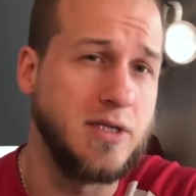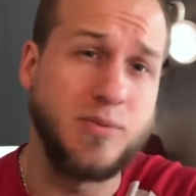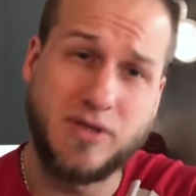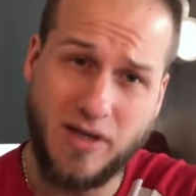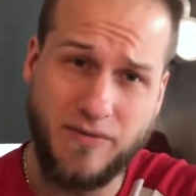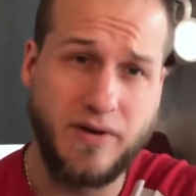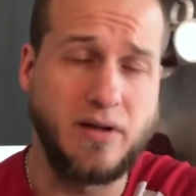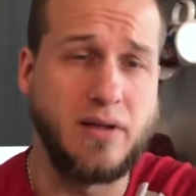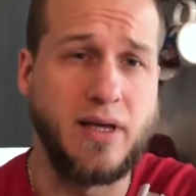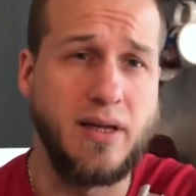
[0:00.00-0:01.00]

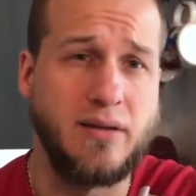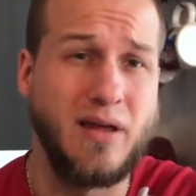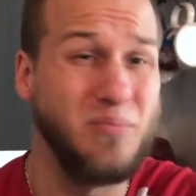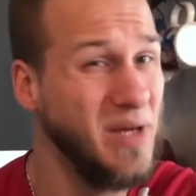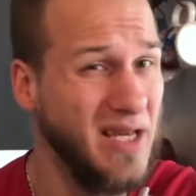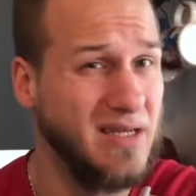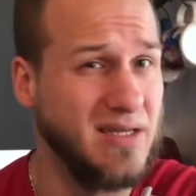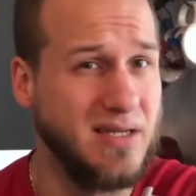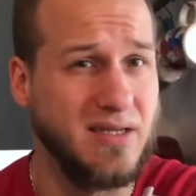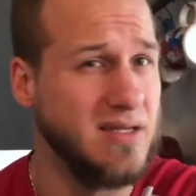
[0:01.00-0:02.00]
Specifically, that
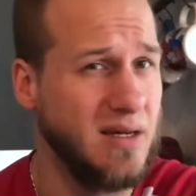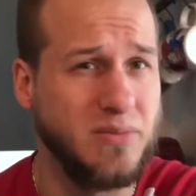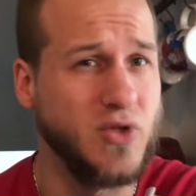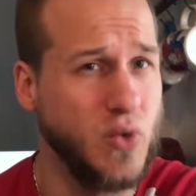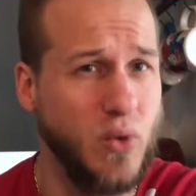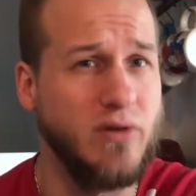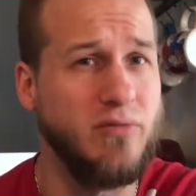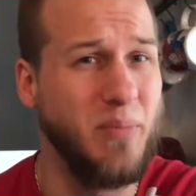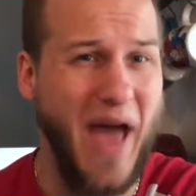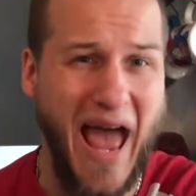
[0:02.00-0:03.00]
peace is some sort
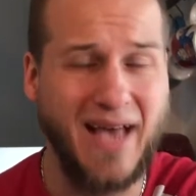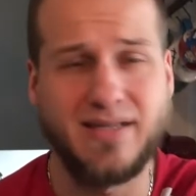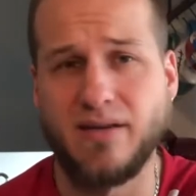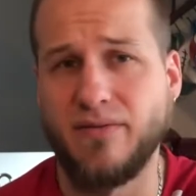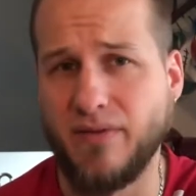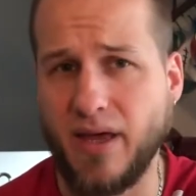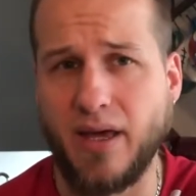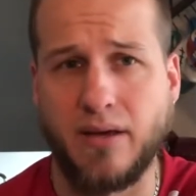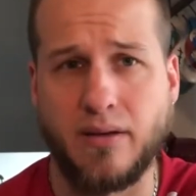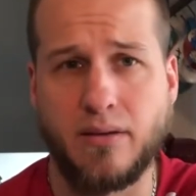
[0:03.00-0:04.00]
of passive
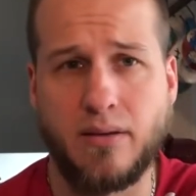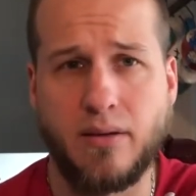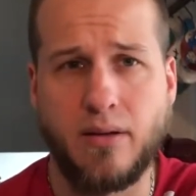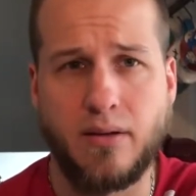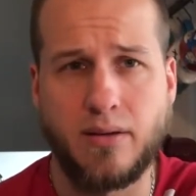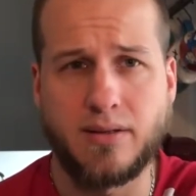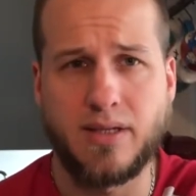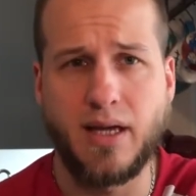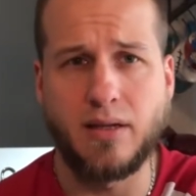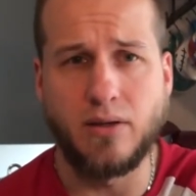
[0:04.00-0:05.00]
thing. Let's
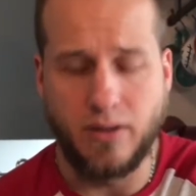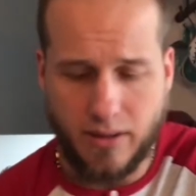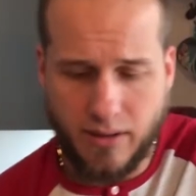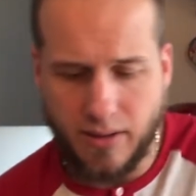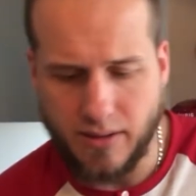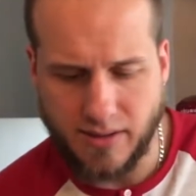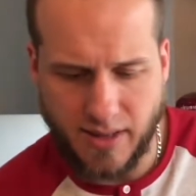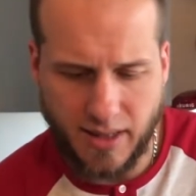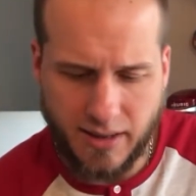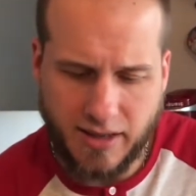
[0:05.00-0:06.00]
take a look.
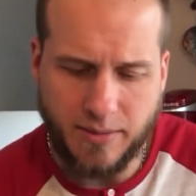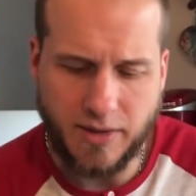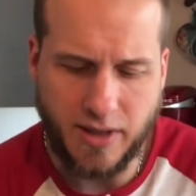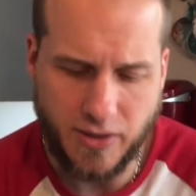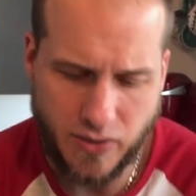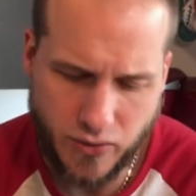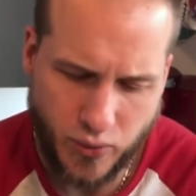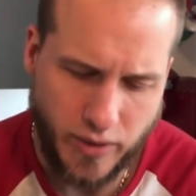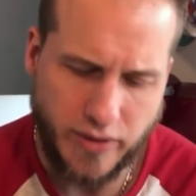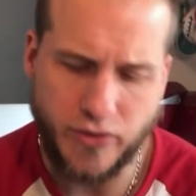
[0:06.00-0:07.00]
2 Timothy
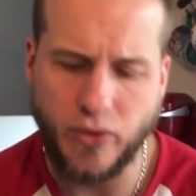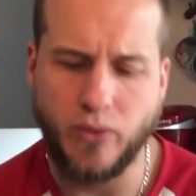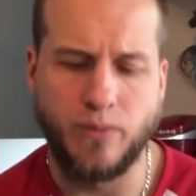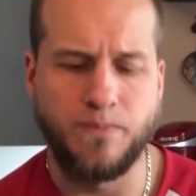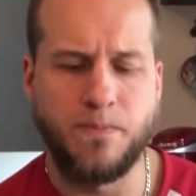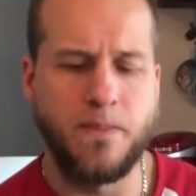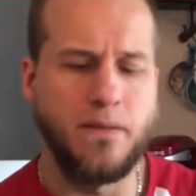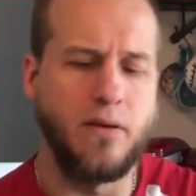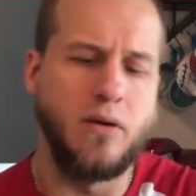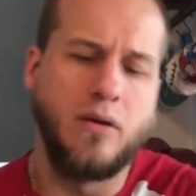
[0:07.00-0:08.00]
2:22.
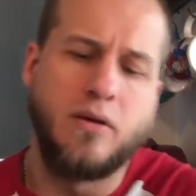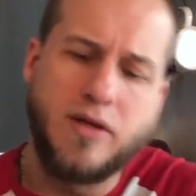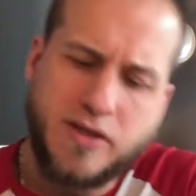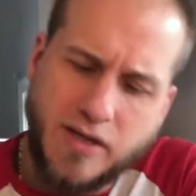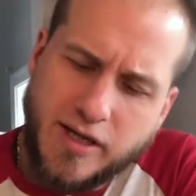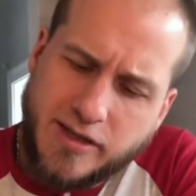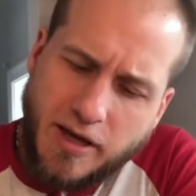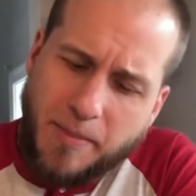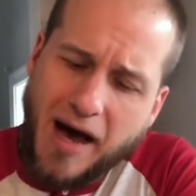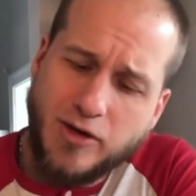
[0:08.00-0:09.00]
This is
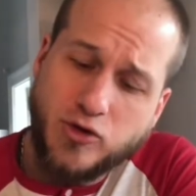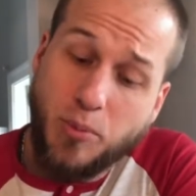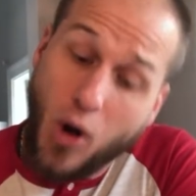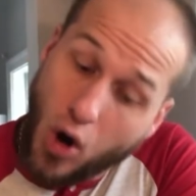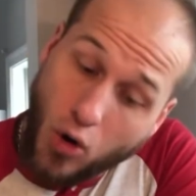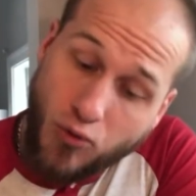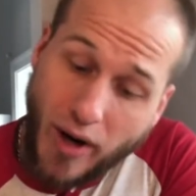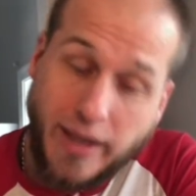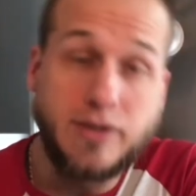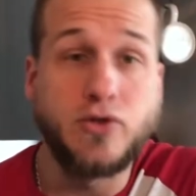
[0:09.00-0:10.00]
the Apostle Paul
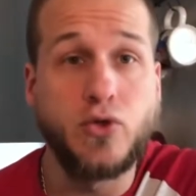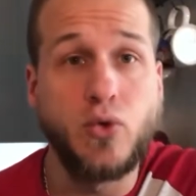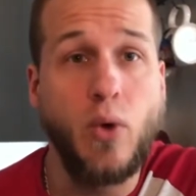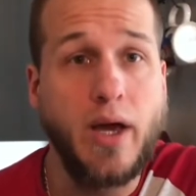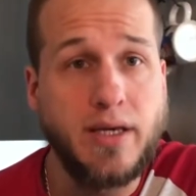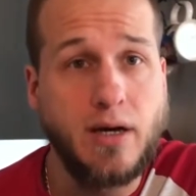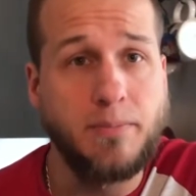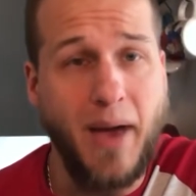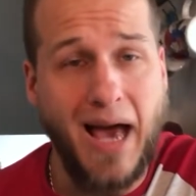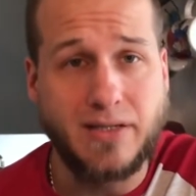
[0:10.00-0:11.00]
writing to a
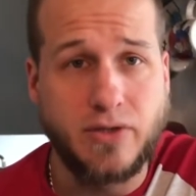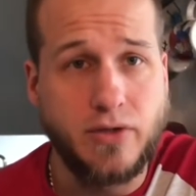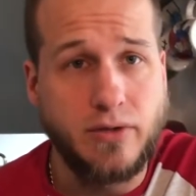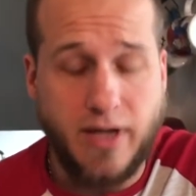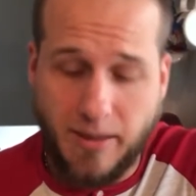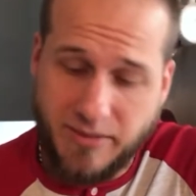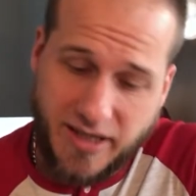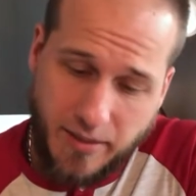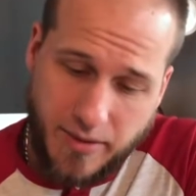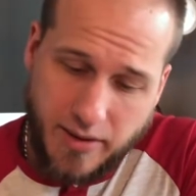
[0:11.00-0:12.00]
young pastor named
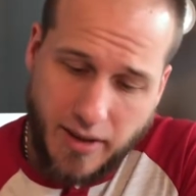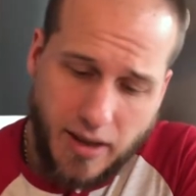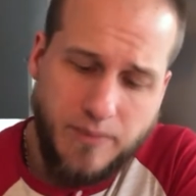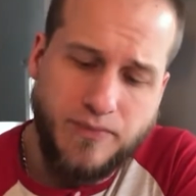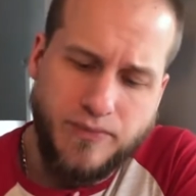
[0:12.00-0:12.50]
Timothy.